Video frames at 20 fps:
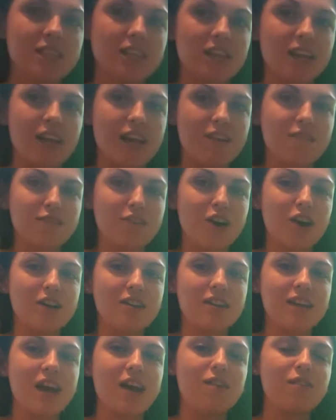that I've
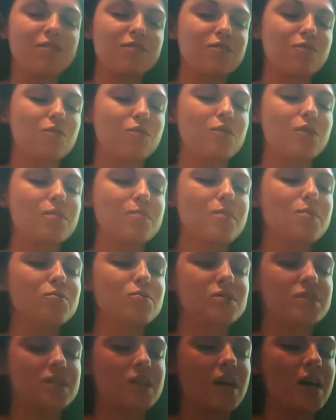gotten out for
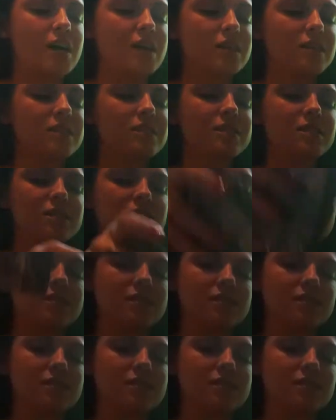most signs.